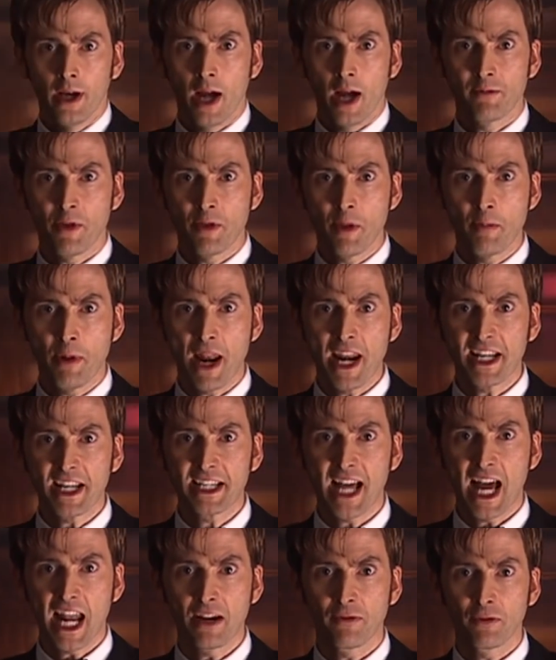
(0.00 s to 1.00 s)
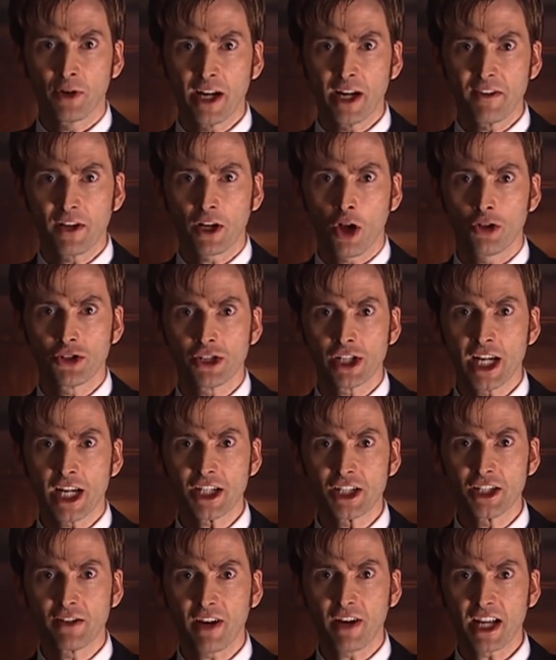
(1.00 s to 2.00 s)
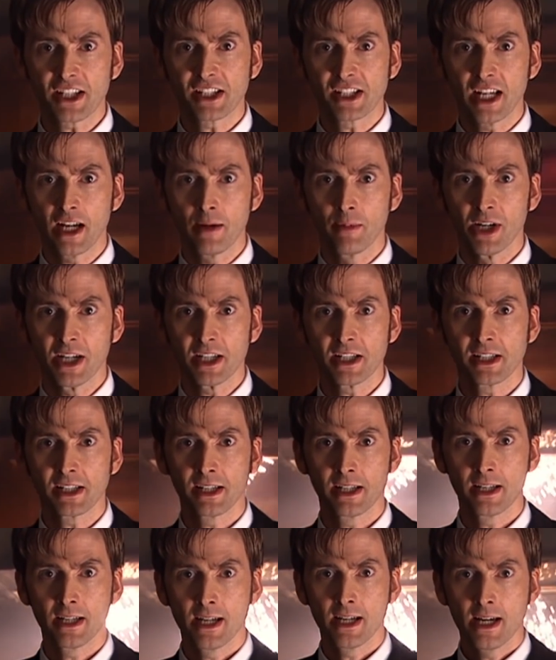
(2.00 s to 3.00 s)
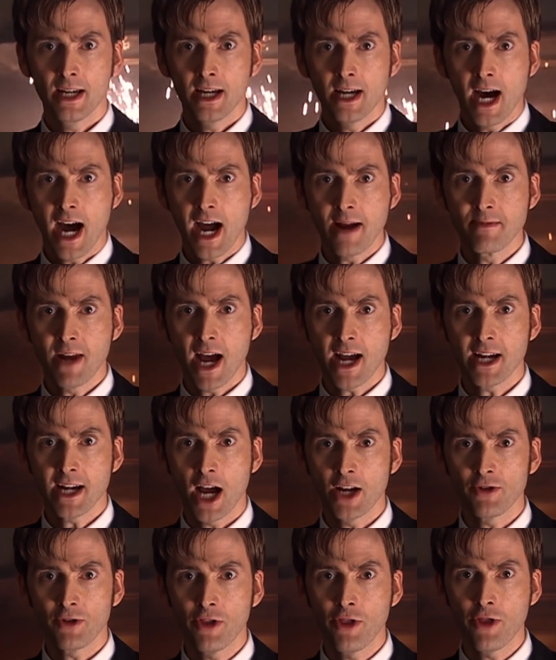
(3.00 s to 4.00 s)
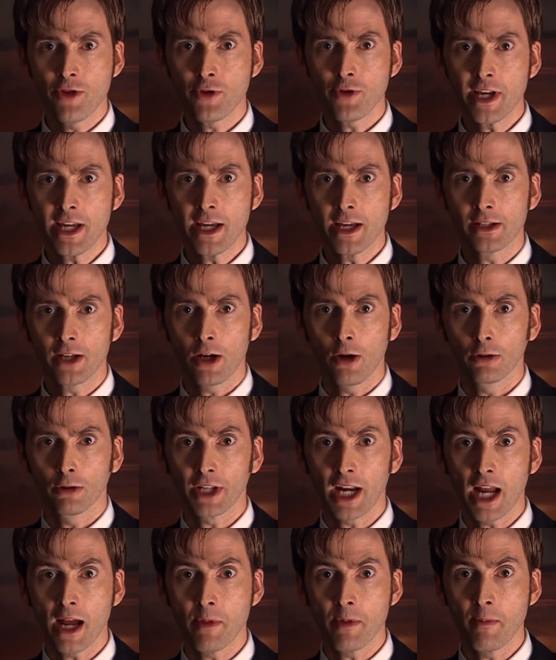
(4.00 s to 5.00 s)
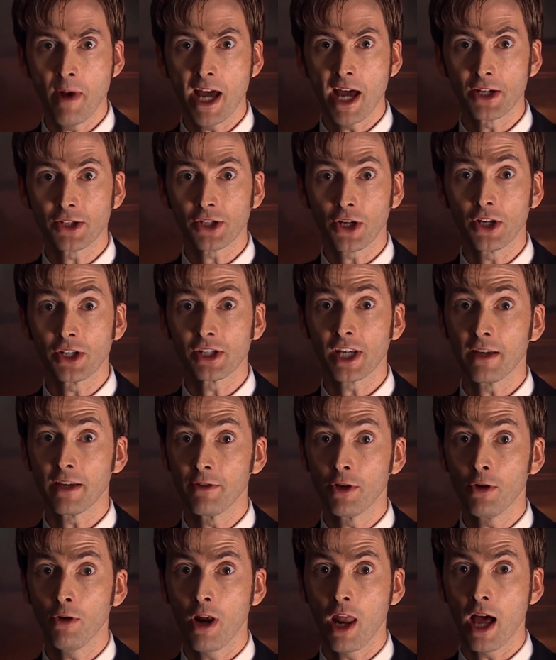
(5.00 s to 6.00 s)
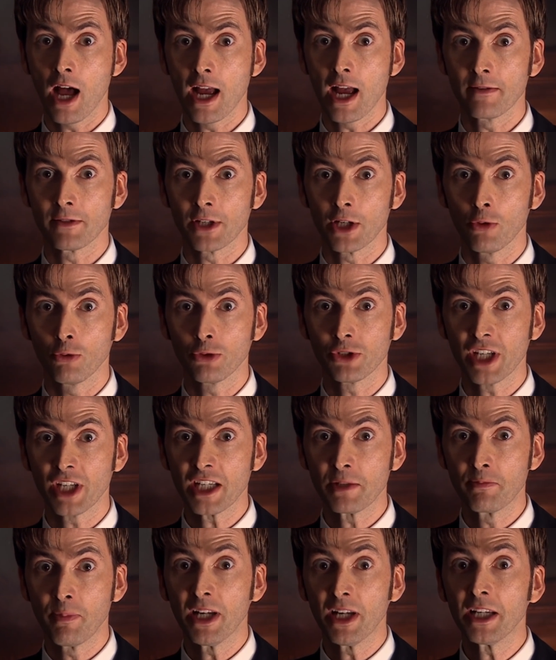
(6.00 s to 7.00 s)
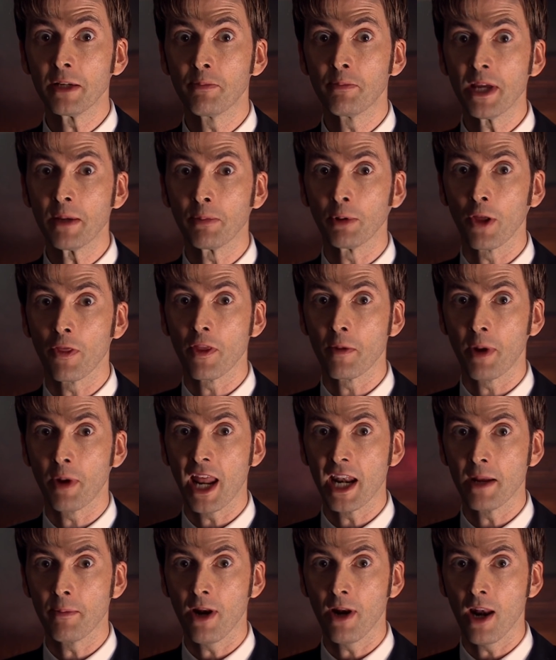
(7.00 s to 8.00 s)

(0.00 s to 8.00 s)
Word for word: I'm from the planet Gallifrey in the constellation of Casterbarus. I'm 903 years old and I'm the man who's going to save your lives and all 6 billion people on the planet